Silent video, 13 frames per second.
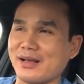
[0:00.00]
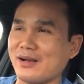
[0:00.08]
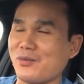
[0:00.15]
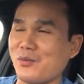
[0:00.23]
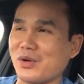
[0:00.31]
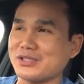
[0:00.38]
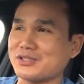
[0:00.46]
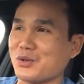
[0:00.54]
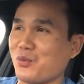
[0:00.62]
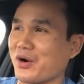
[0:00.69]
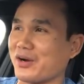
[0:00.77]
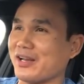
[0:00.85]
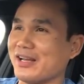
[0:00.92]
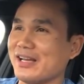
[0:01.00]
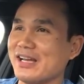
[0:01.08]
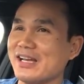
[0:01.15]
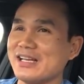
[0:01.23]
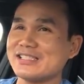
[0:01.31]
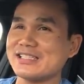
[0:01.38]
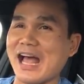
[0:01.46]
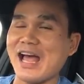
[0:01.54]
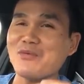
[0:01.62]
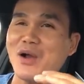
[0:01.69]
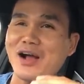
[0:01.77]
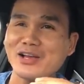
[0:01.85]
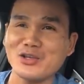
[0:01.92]
what's the word?
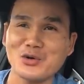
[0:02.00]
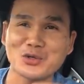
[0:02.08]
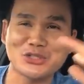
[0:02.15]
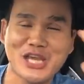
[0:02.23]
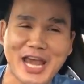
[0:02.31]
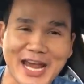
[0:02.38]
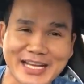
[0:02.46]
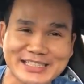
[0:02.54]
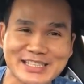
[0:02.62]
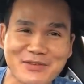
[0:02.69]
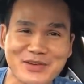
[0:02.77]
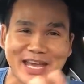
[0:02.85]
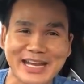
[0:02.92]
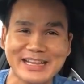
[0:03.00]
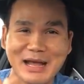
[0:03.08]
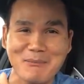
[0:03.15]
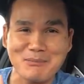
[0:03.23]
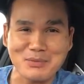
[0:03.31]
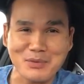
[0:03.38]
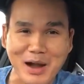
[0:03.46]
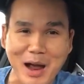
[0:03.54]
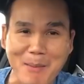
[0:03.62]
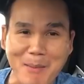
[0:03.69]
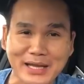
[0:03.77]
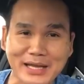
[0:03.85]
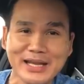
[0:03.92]
Skyrocket your chance of getting that
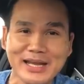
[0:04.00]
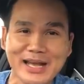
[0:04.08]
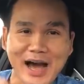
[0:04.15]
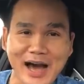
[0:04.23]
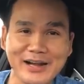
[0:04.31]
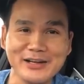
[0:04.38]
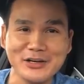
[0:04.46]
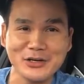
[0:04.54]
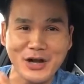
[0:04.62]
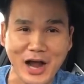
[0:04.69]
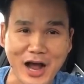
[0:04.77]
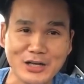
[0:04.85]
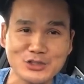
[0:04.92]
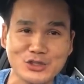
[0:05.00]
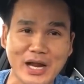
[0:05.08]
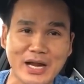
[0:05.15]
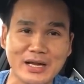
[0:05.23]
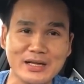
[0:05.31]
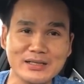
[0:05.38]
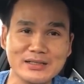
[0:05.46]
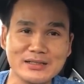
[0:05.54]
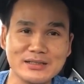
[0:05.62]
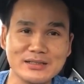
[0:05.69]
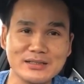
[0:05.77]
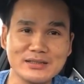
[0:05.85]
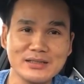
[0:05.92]
property under contract.
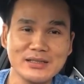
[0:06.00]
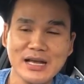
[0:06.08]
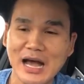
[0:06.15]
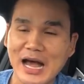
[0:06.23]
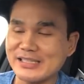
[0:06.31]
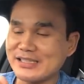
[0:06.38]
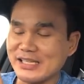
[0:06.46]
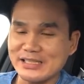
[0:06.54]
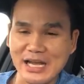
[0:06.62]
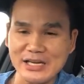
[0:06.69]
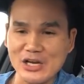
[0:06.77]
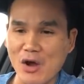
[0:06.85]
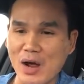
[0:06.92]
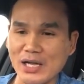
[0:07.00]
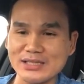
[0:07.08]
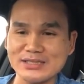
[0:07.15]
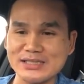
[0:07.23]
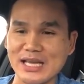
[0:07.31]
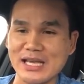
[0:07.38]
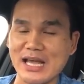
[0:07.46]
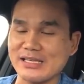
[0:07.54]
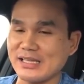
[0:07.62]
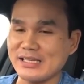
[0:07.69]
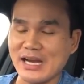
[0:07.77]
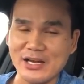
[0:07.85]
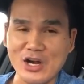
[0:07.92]
I did not know how to say it. I
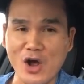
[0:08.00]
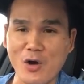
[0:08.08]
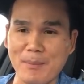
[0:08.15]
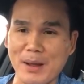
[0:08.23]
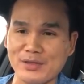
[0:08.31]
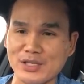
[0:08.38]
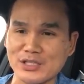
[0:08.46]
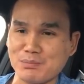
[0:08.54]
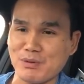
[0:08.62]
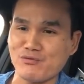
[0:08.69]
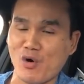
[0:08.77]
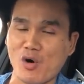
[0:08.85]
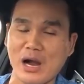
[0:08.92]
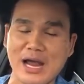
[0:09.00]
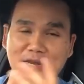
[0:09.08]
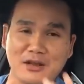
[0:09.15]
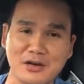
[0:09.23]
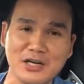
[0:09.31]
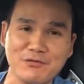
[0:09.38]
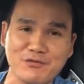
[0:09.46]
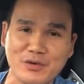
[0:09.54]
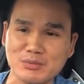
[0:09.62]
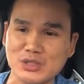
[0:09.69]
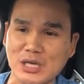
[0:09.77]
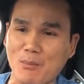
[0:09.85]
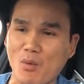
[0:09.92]
did not know about this before. I learned it from
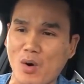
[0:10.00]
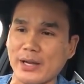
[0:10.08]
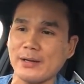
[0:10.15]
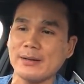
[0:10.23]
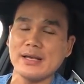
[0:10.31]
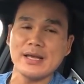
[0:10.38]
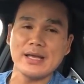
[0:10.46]
someone,